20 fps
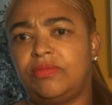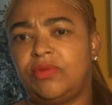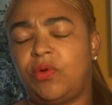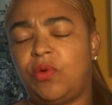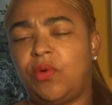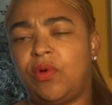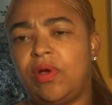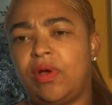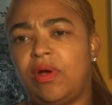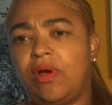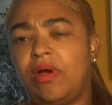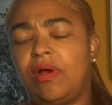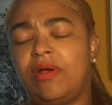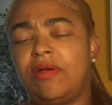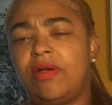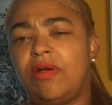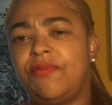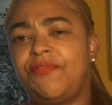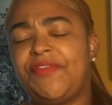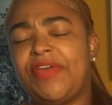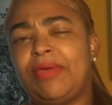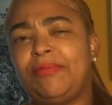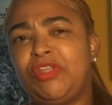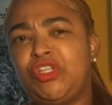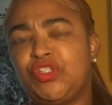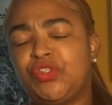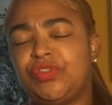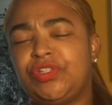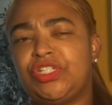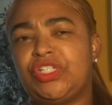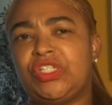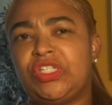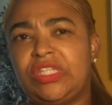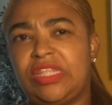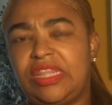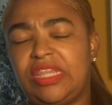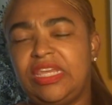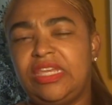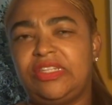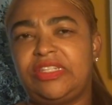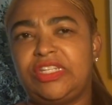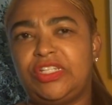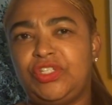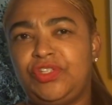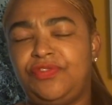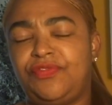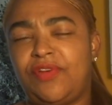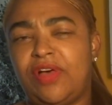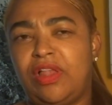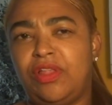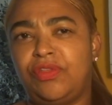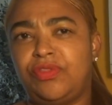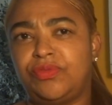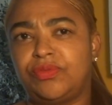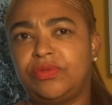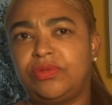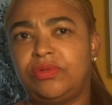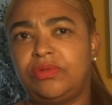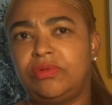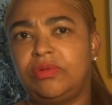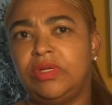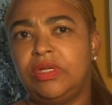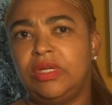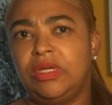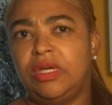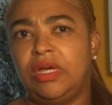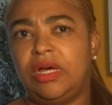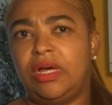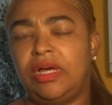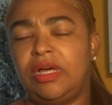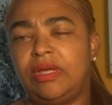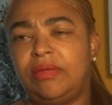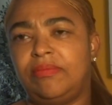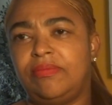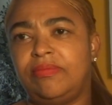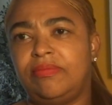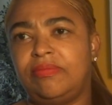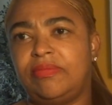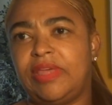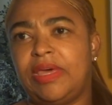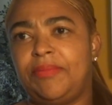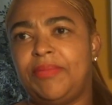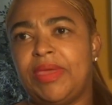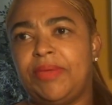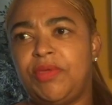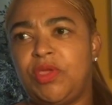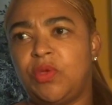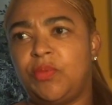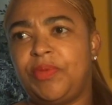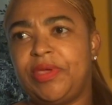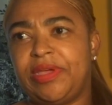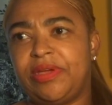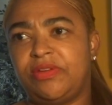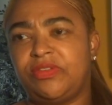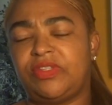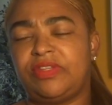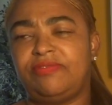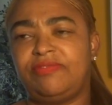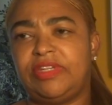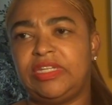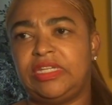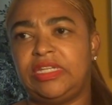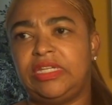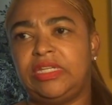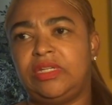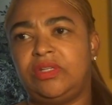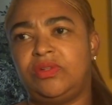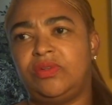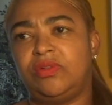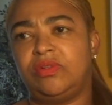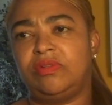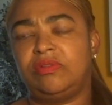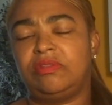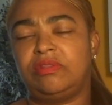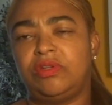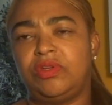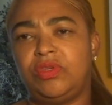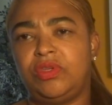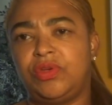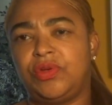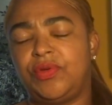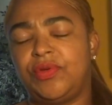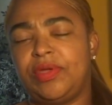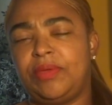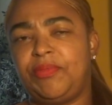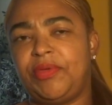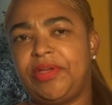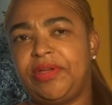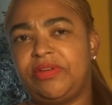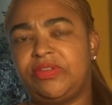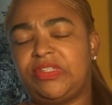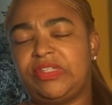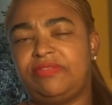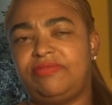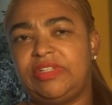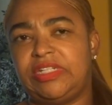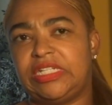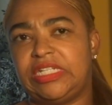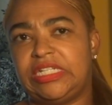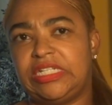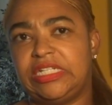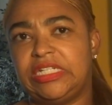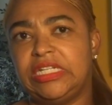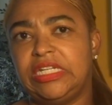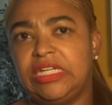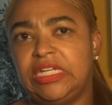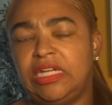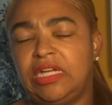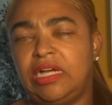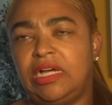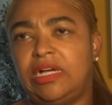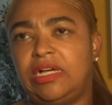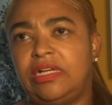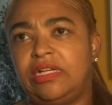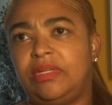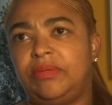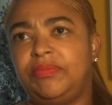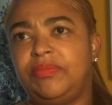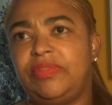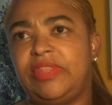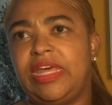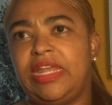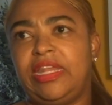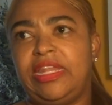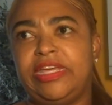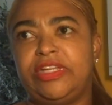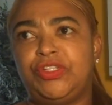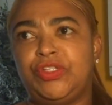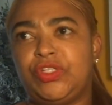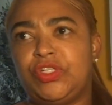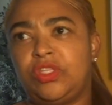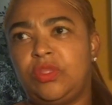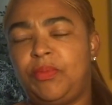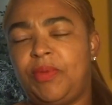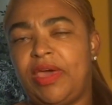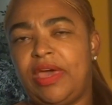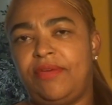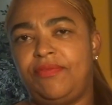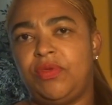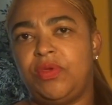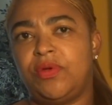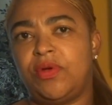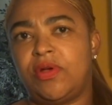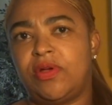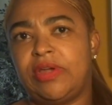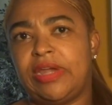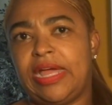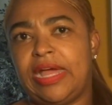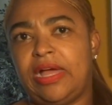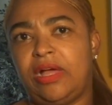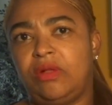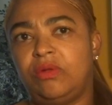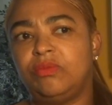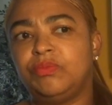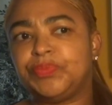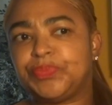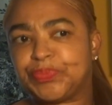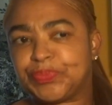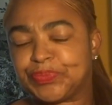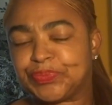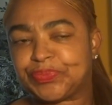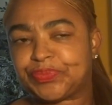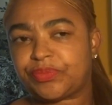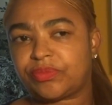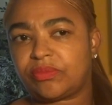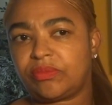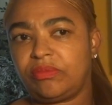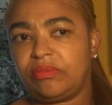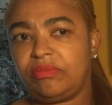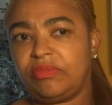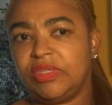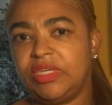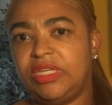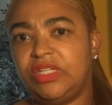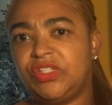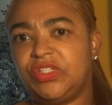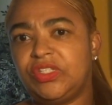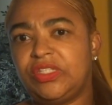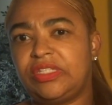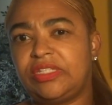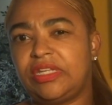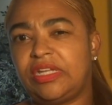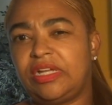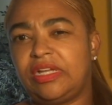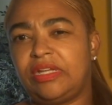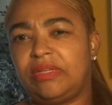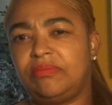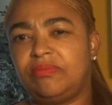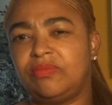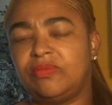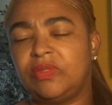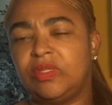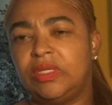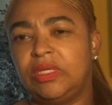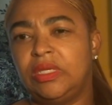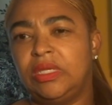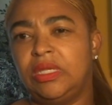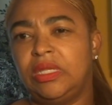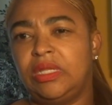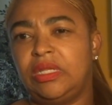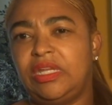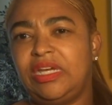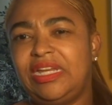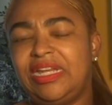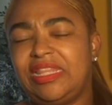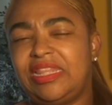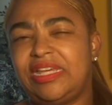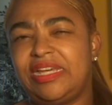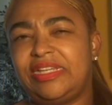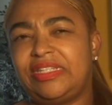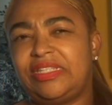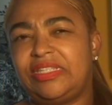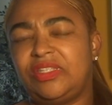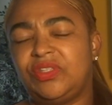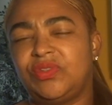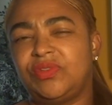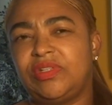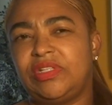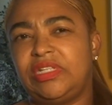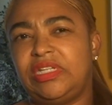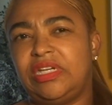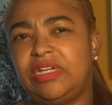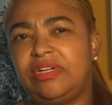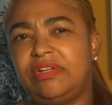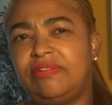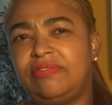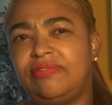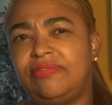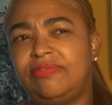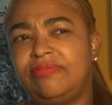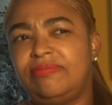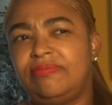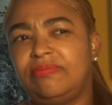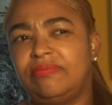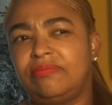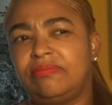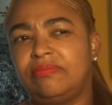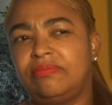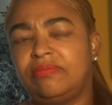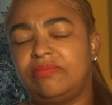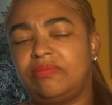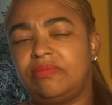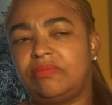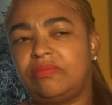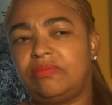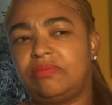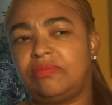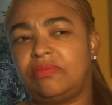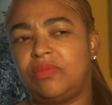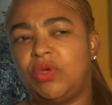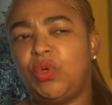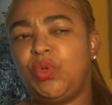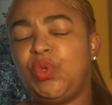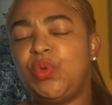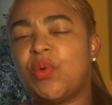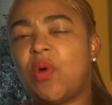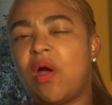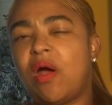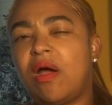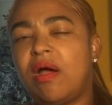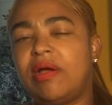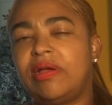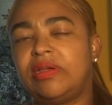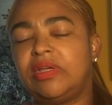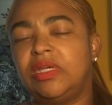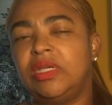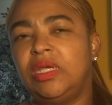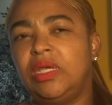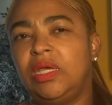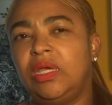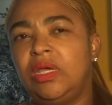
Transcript: or a family tradition, things that you follow through um, that maybe your parents have done or your grandparents have done um, that led you to the path you are now. And just um, looking at the essence really of who you are and